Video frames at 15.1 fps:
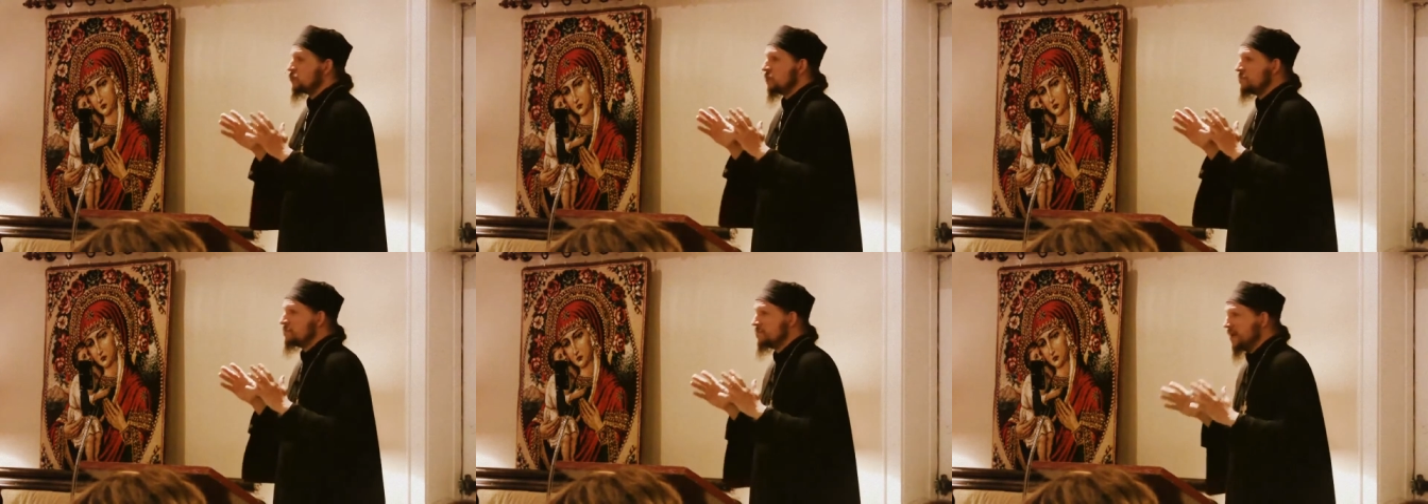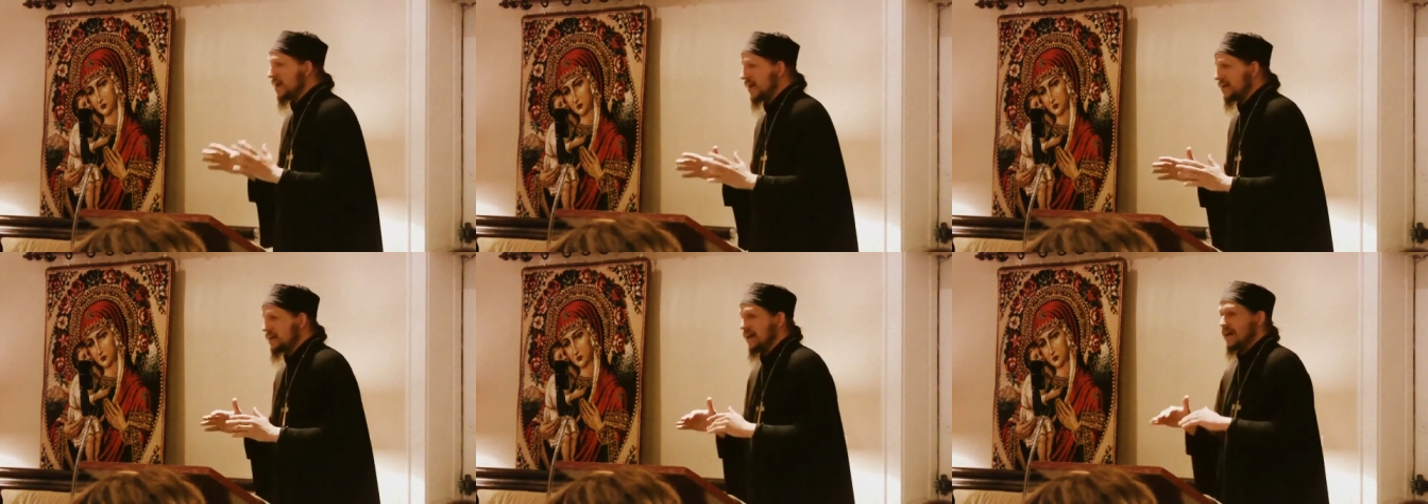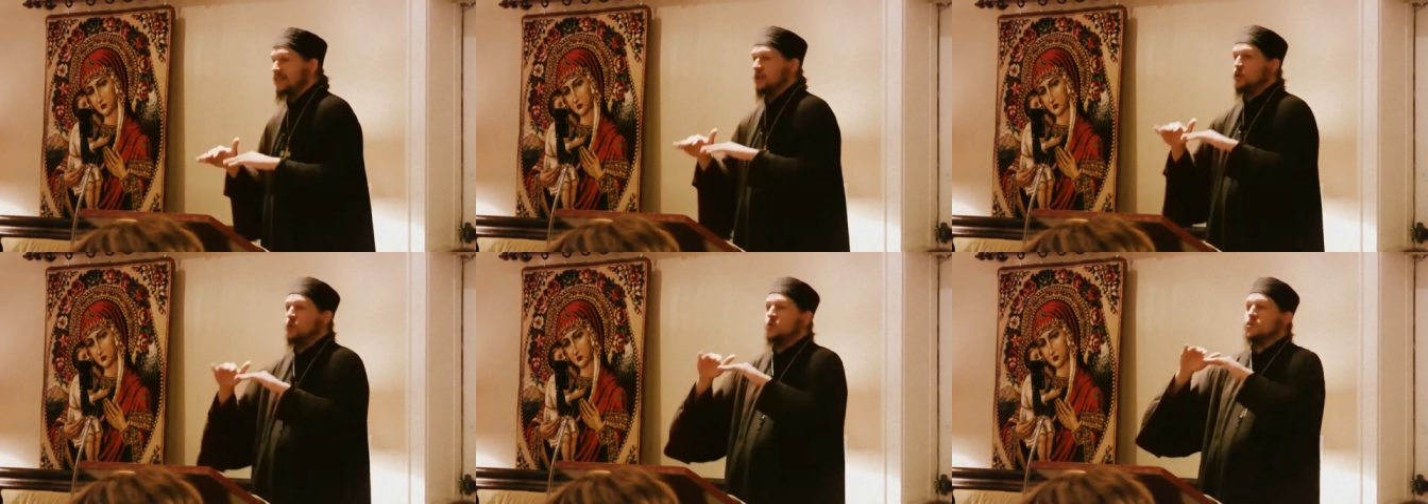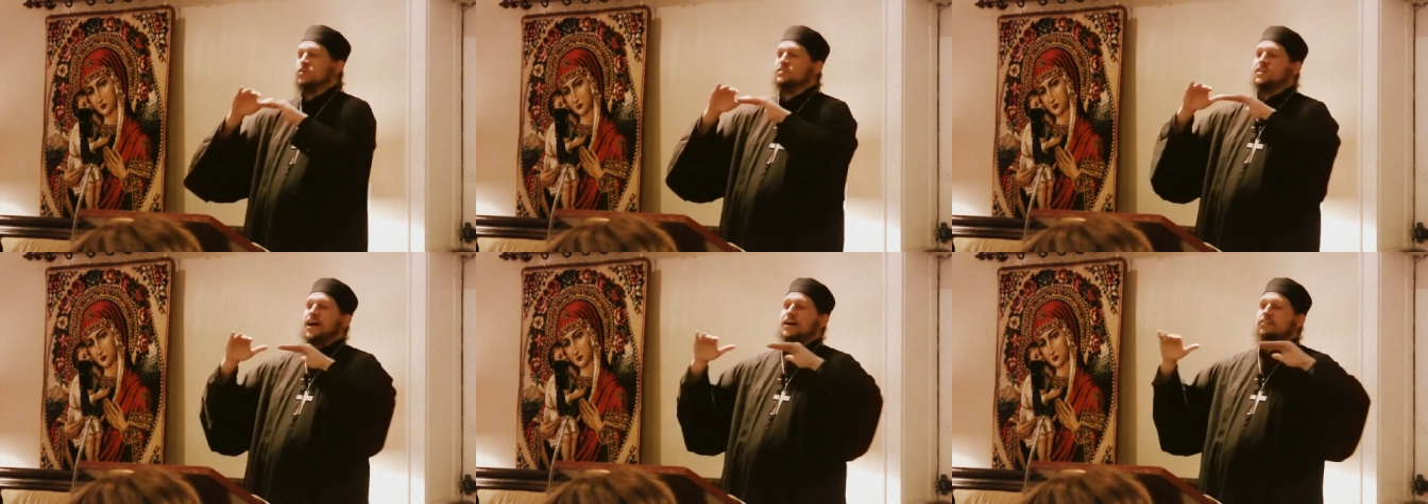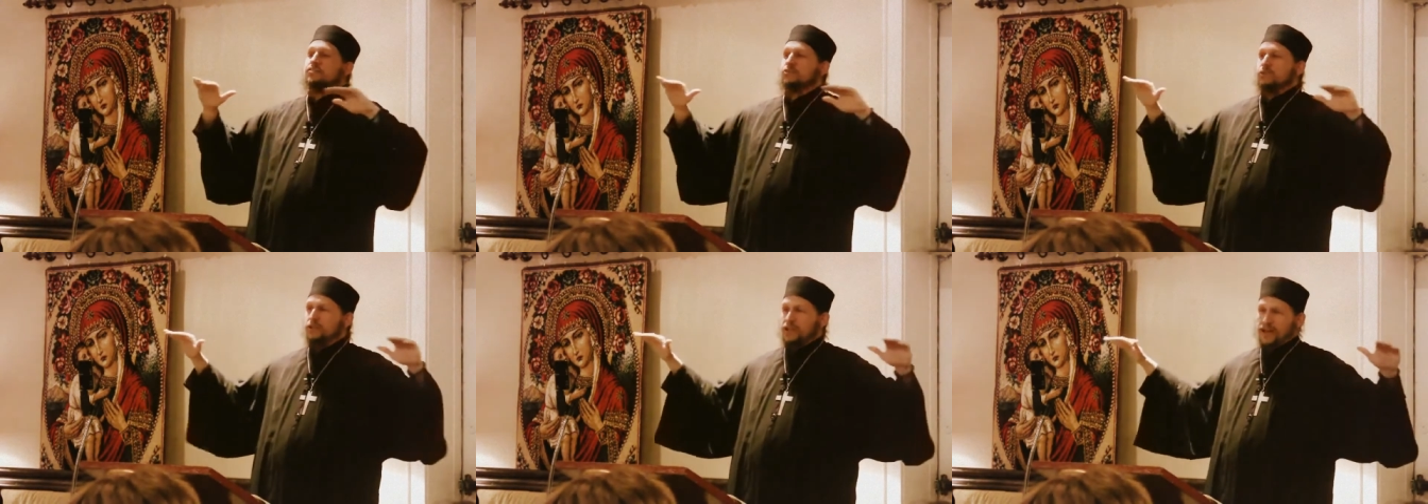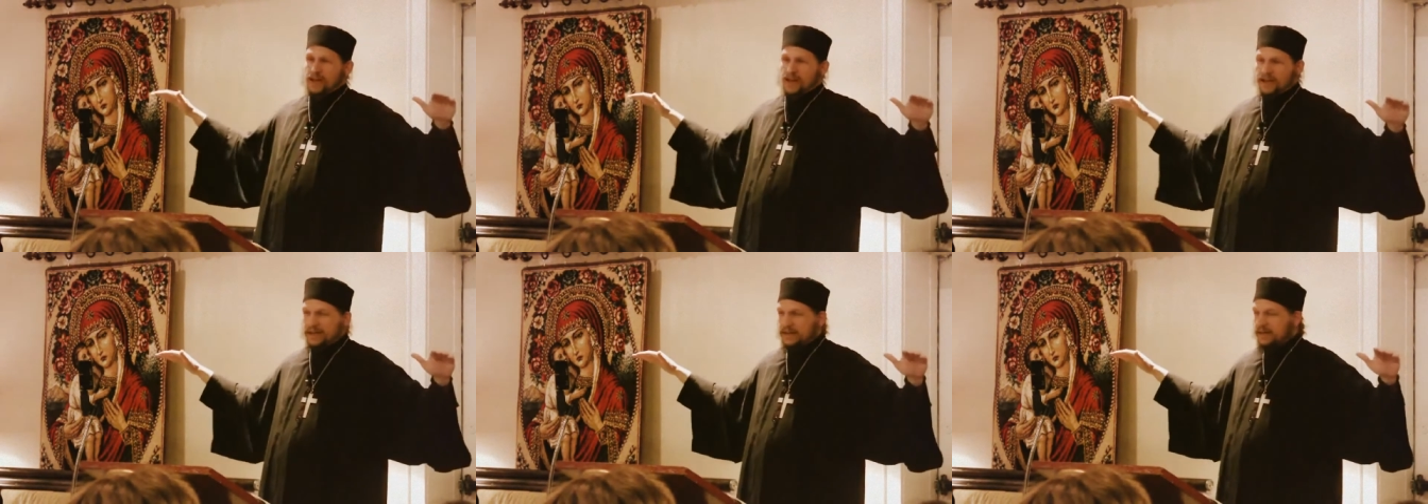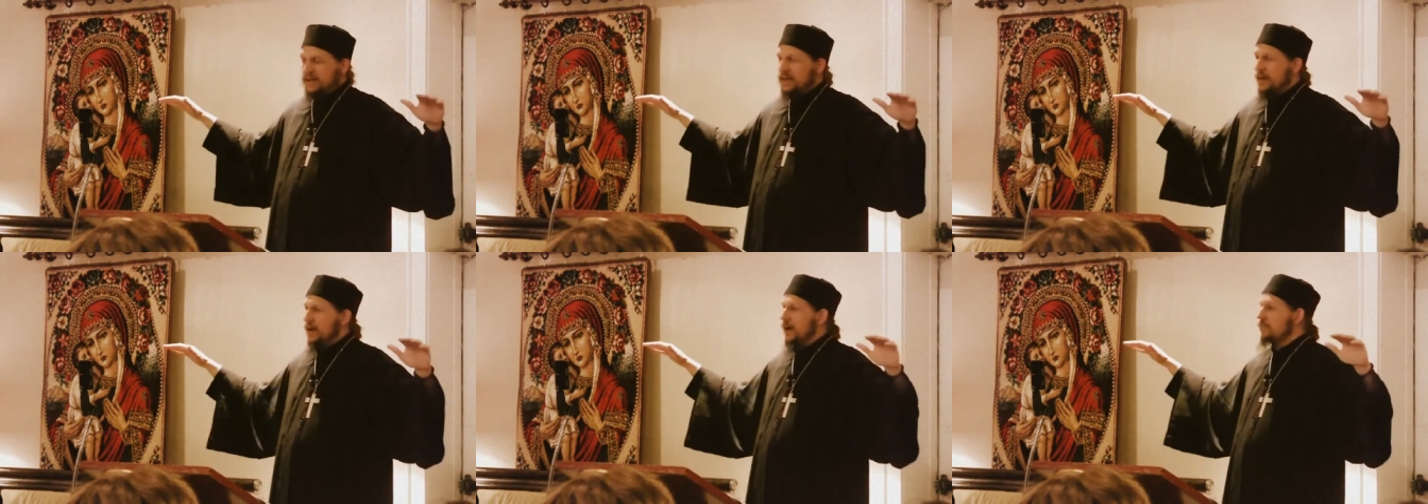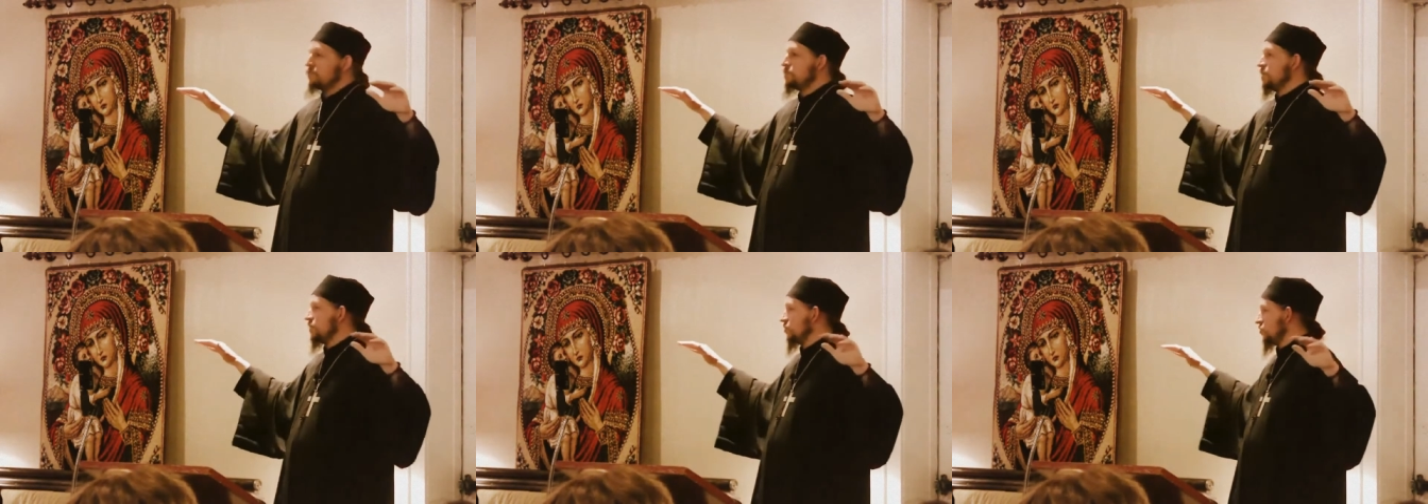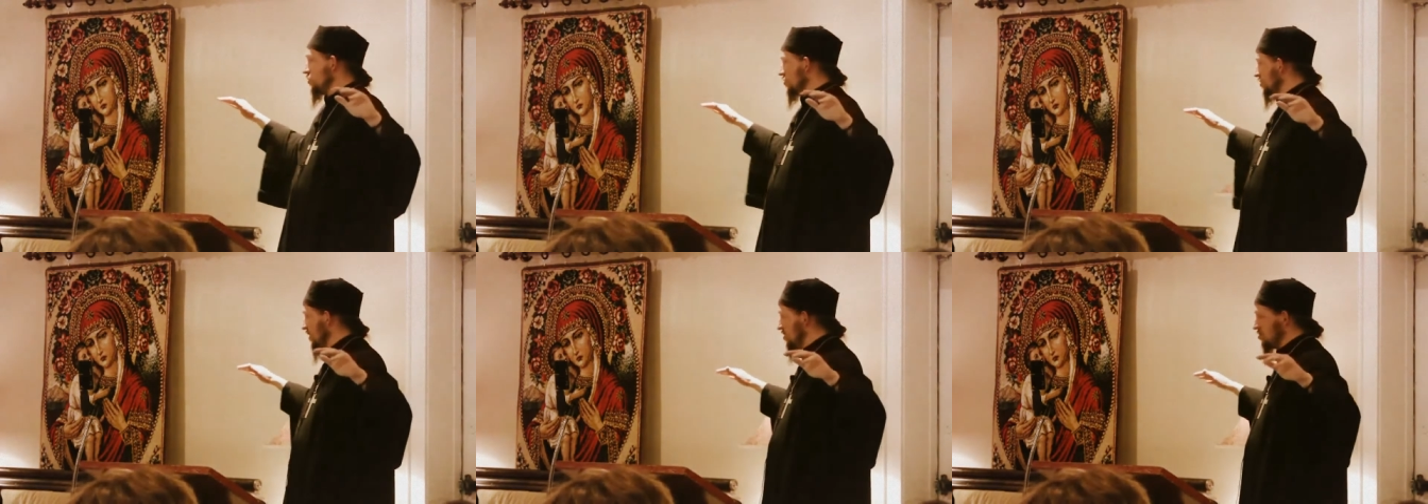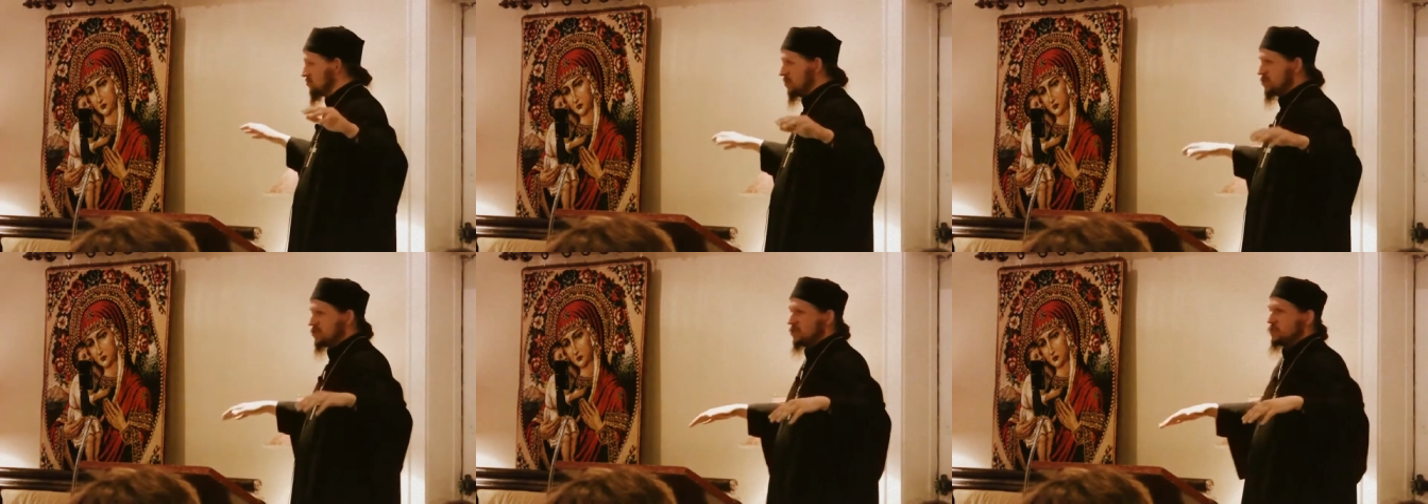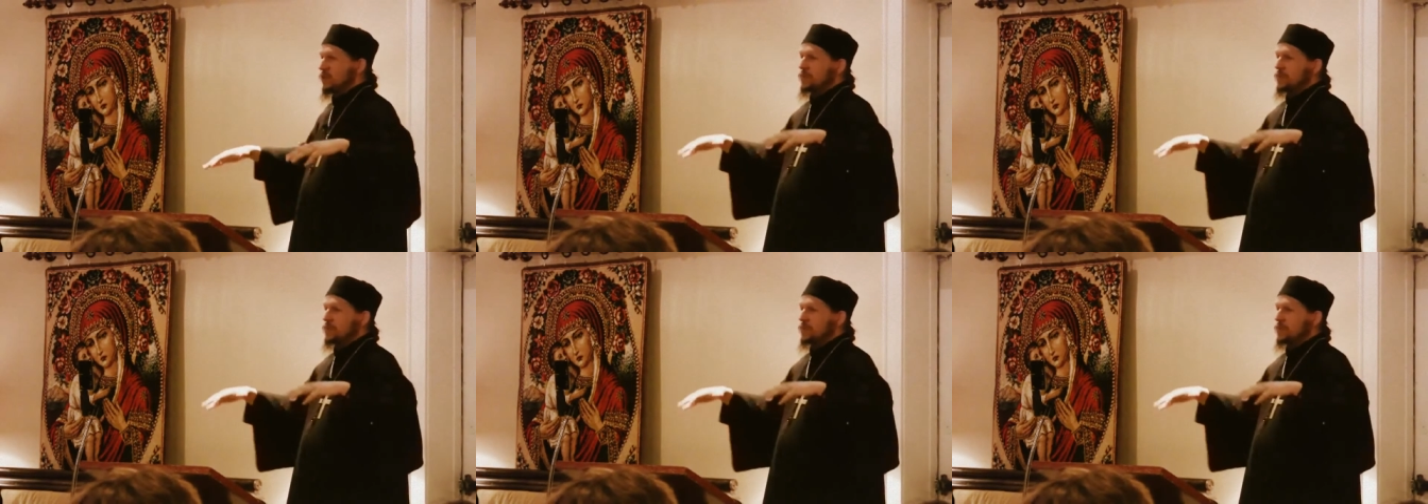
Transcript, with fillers: remain on the horizontal line of being an Orthodox Christian.